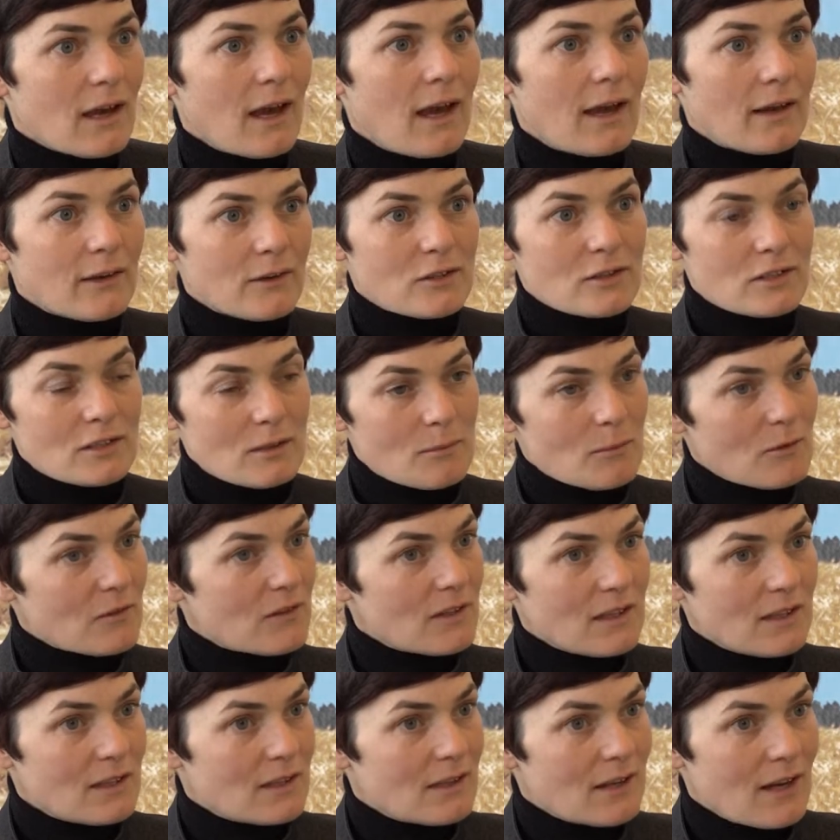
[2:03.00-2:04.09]
And some of
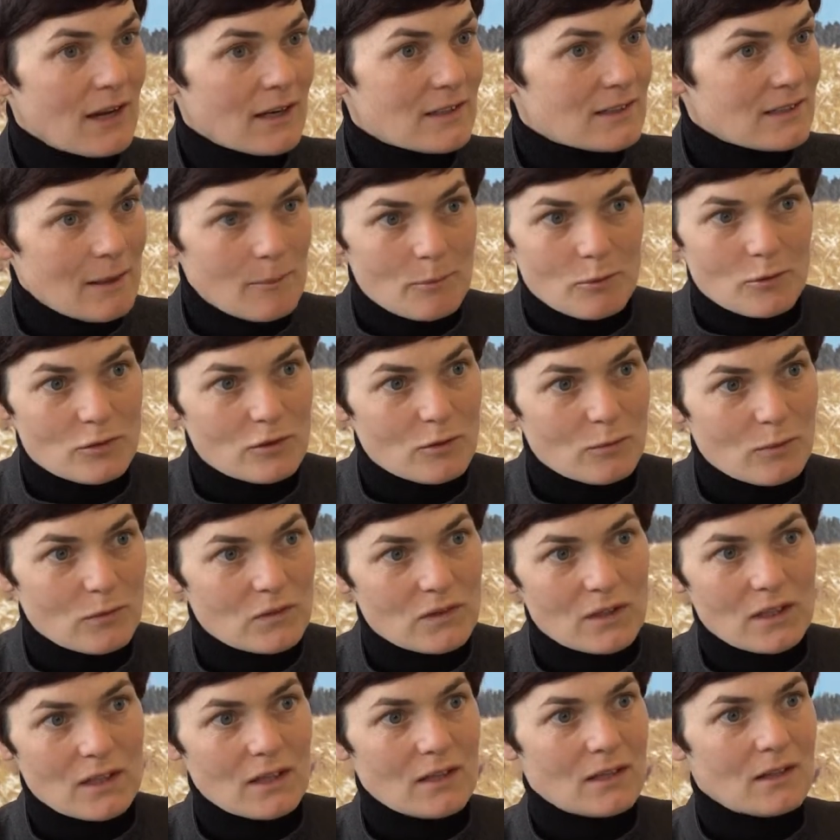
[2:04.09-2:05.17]
the examples that we've
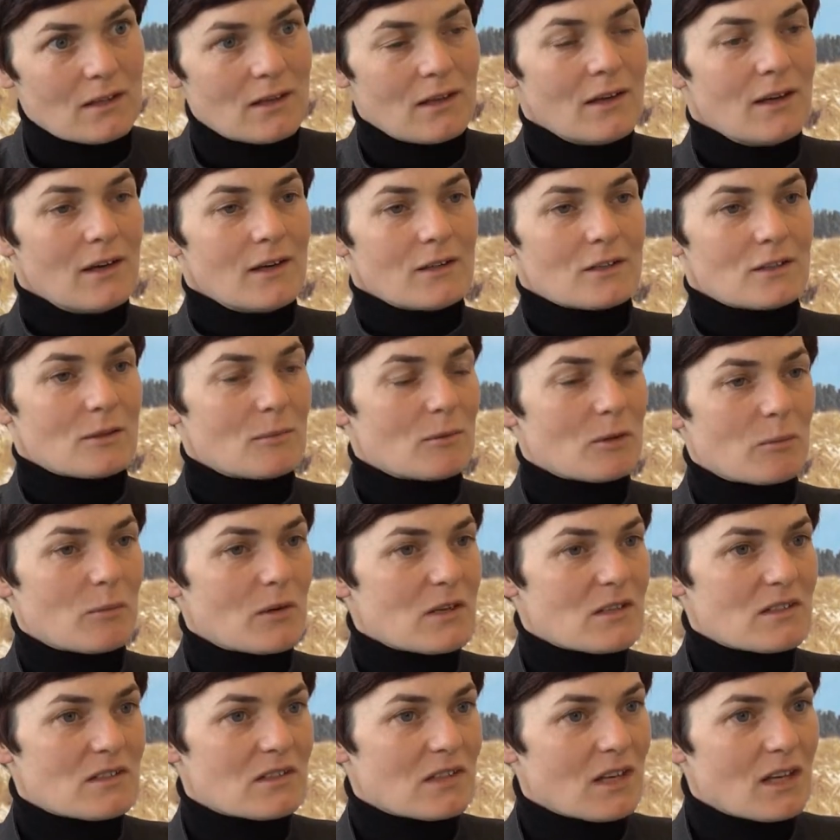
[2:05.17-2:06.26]
seen, some of the
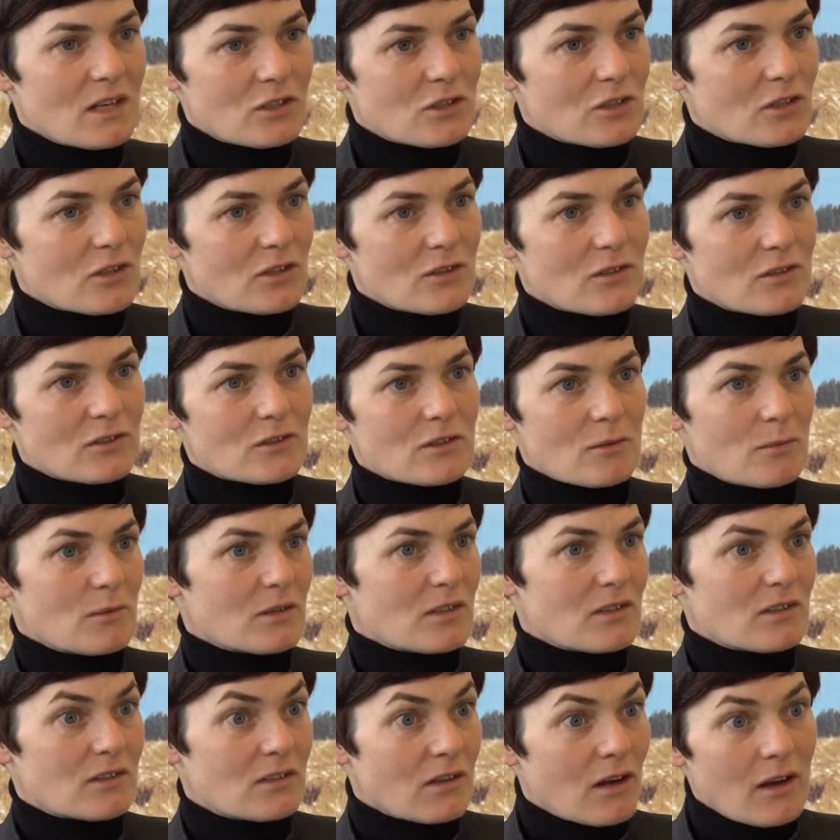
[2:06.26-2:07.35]
presentations, some
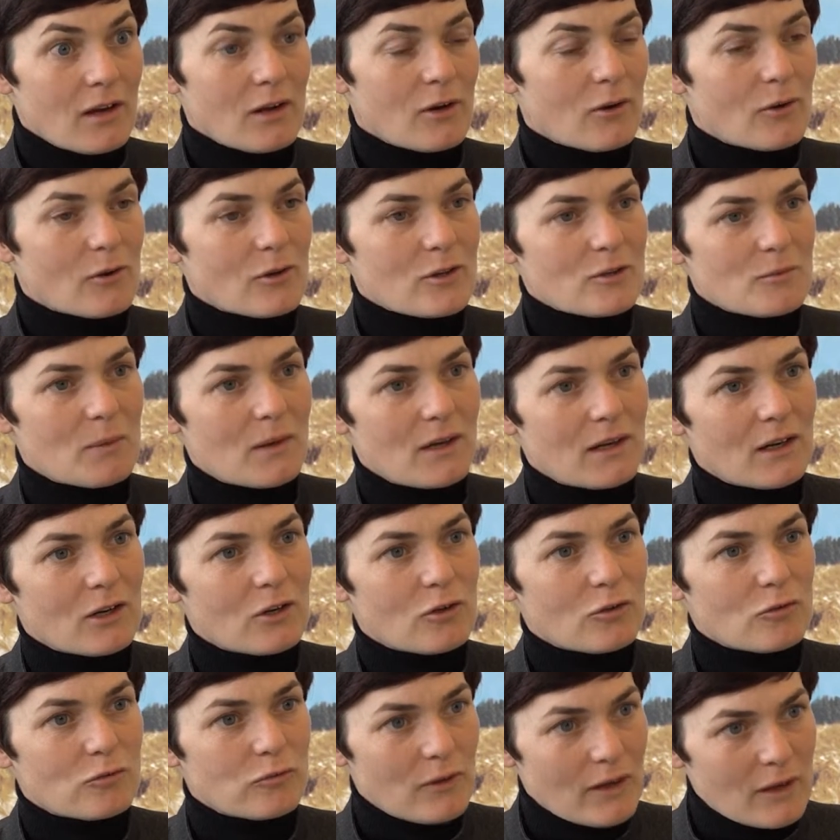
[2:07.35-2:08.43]
of the dialogue has been
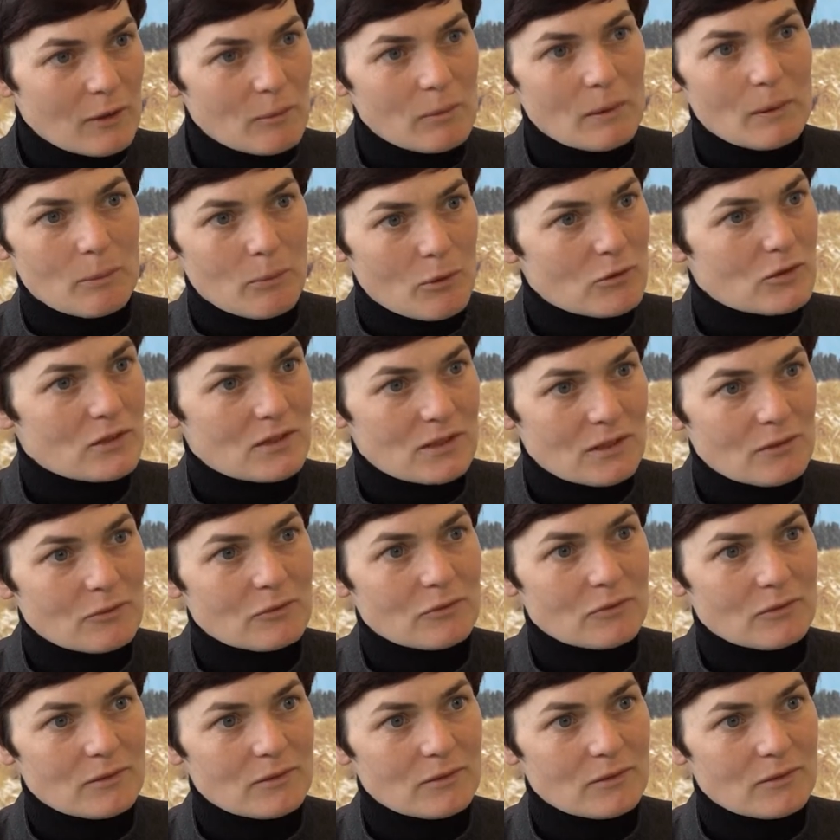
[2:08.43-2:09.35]
incredibly positive.